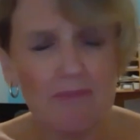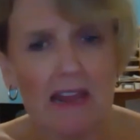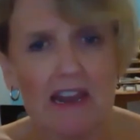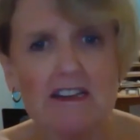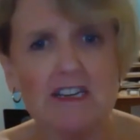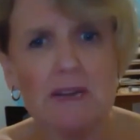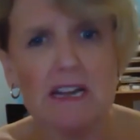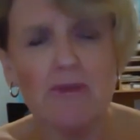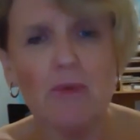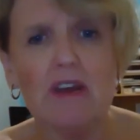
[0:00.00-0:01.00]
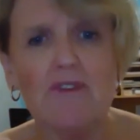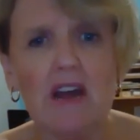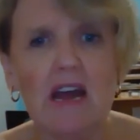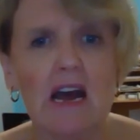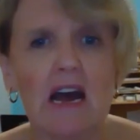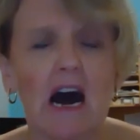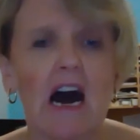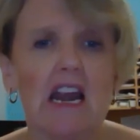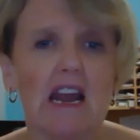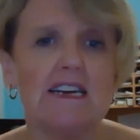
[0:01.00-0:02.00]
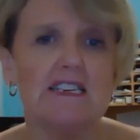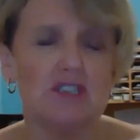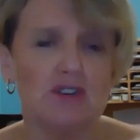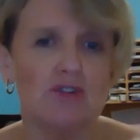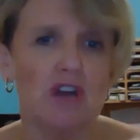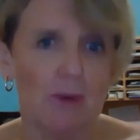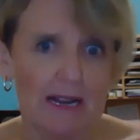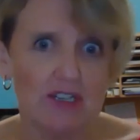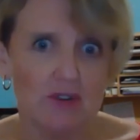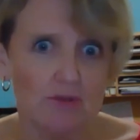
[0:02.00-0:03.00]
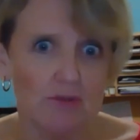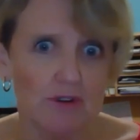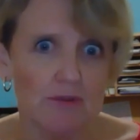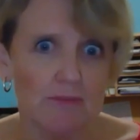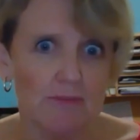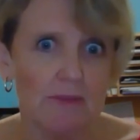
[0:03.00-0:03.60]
Now, to begin with, I like to go into a room,